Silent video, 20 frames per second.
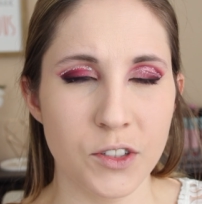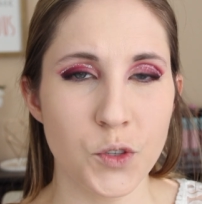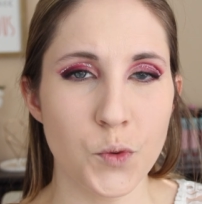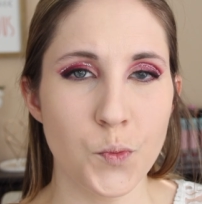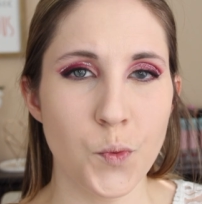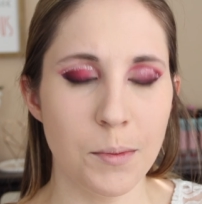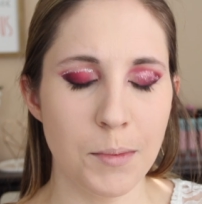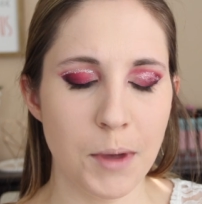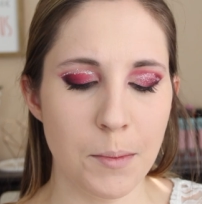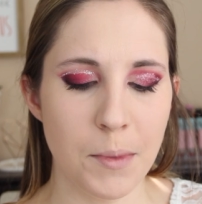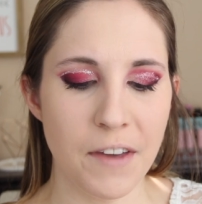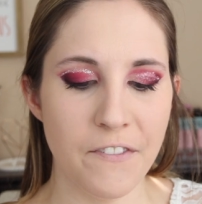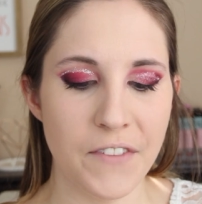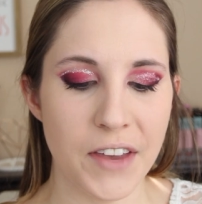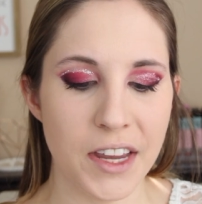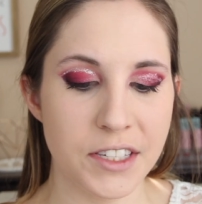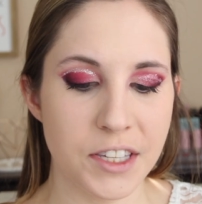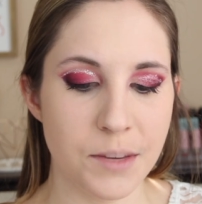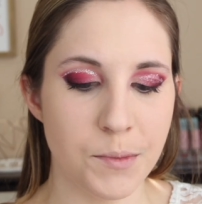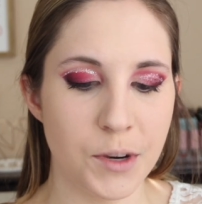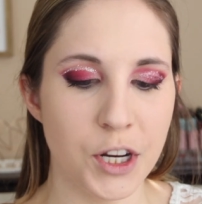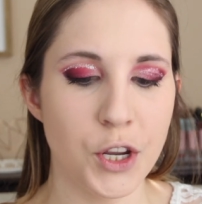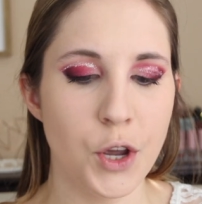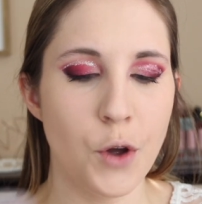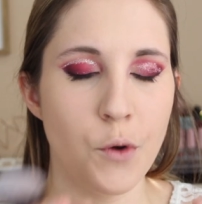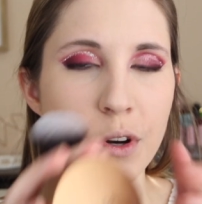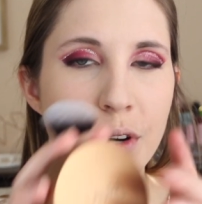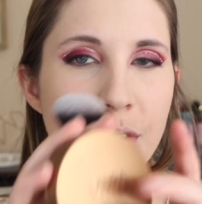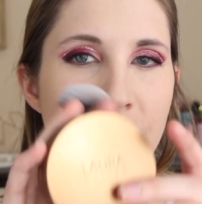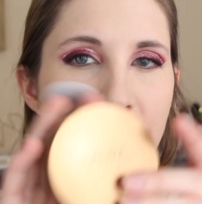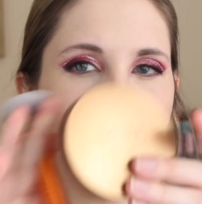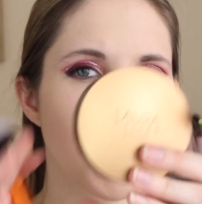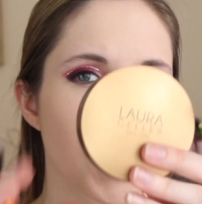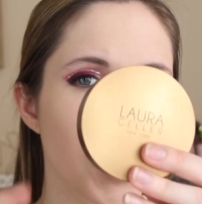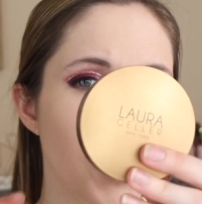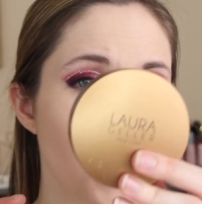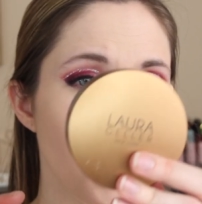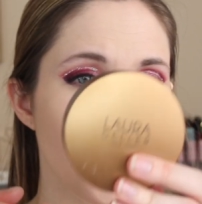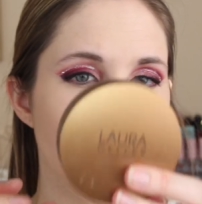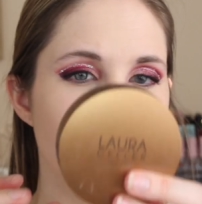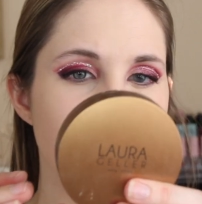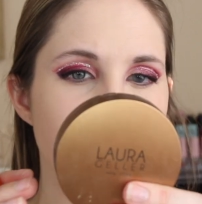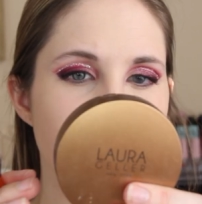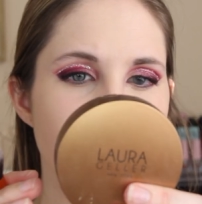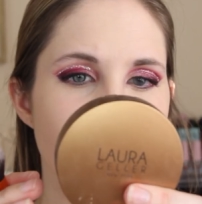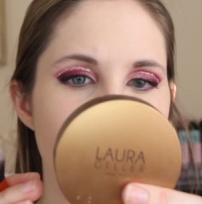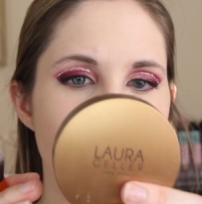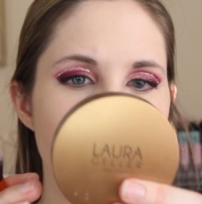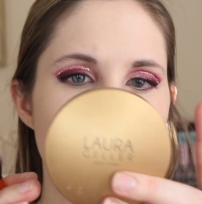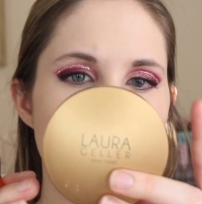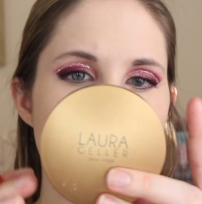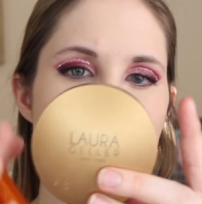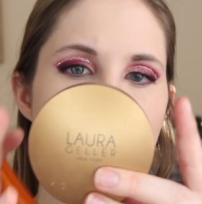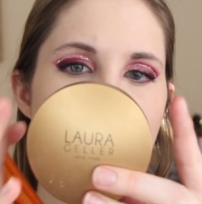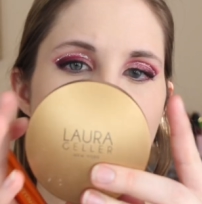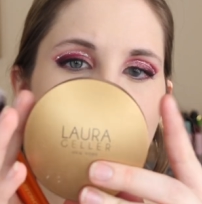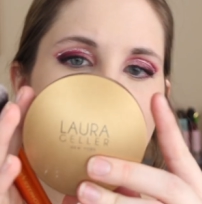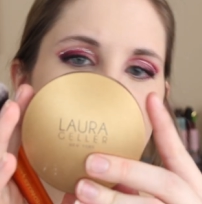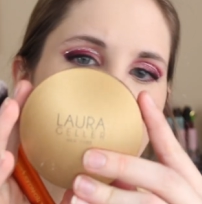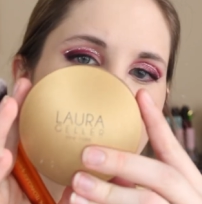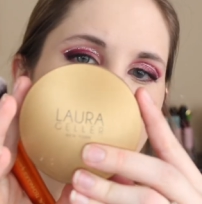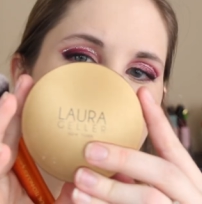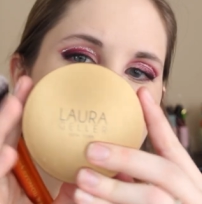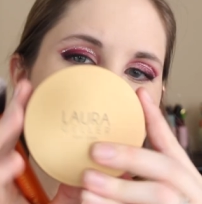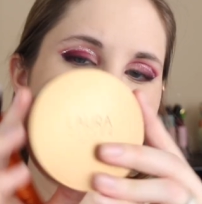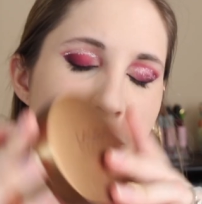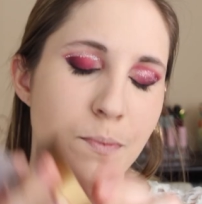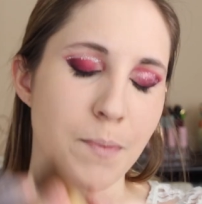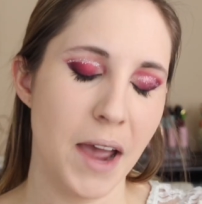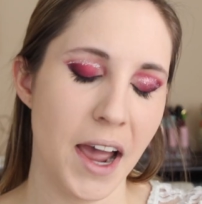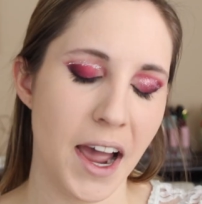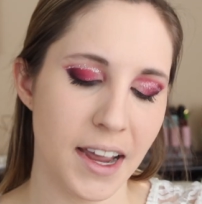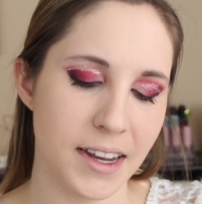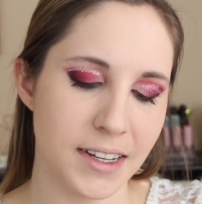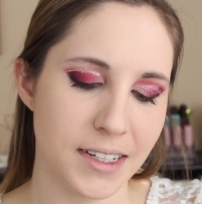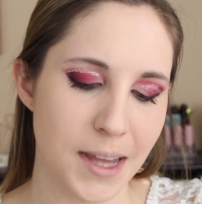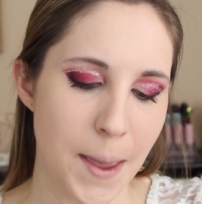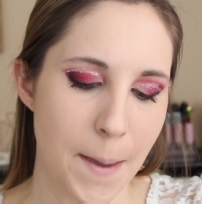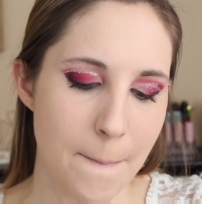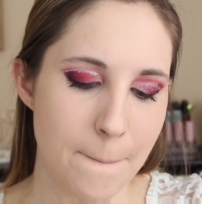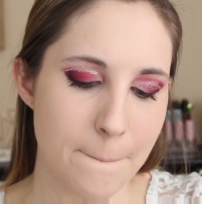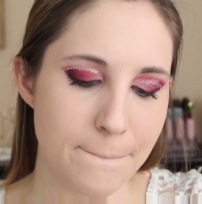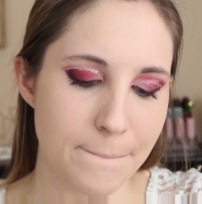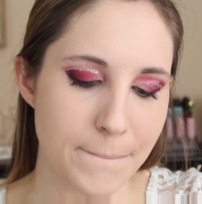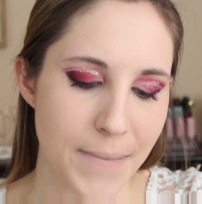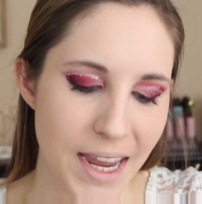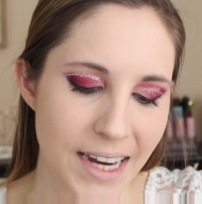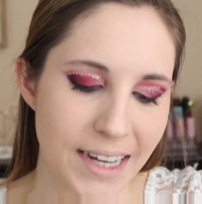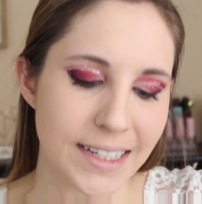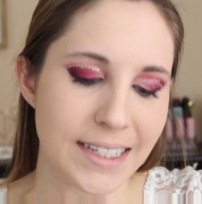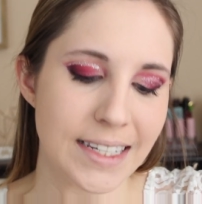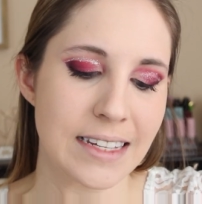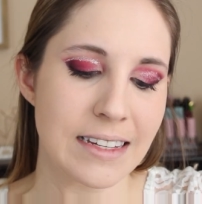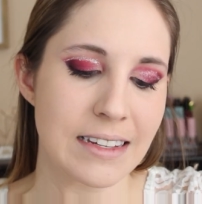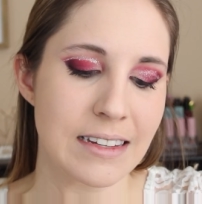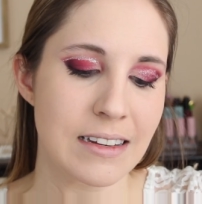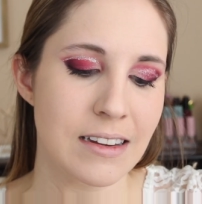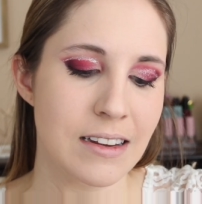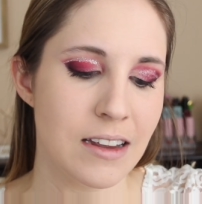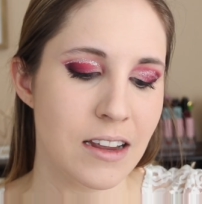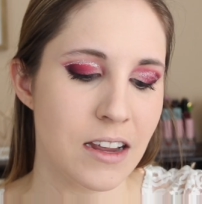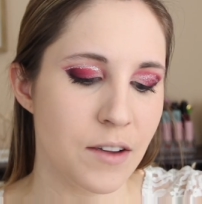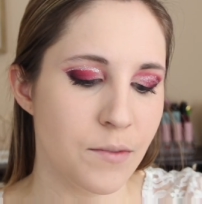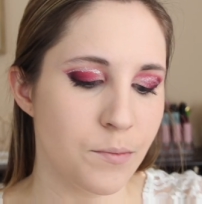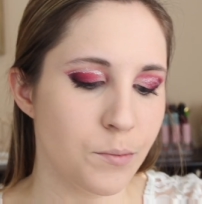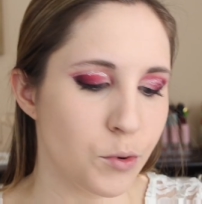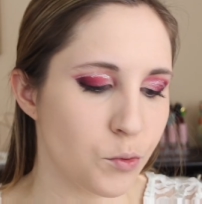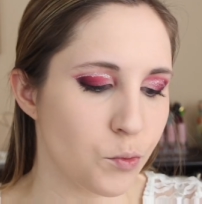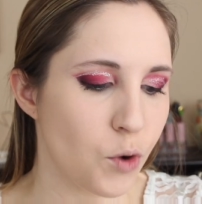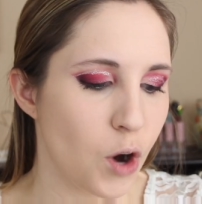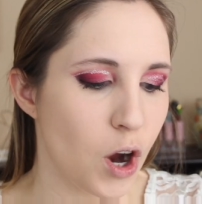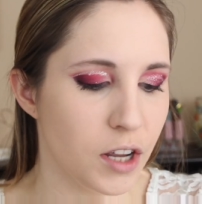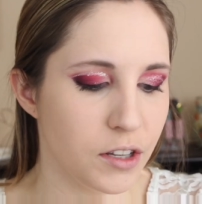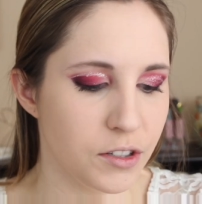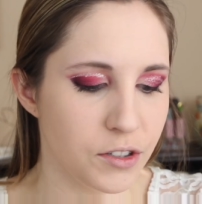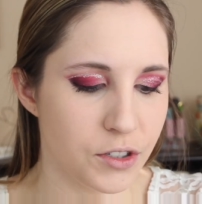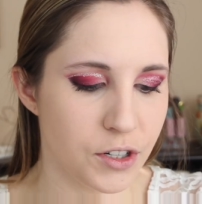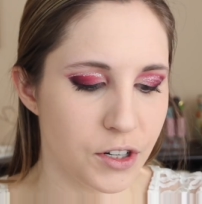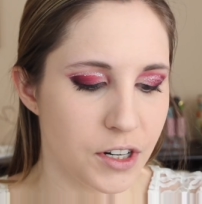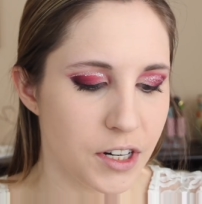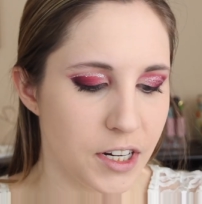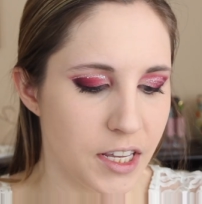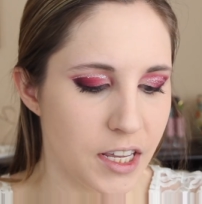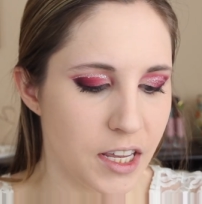To warm up my face, I'm going to go in with my Laura Geller Beach Matte Baked Bronzer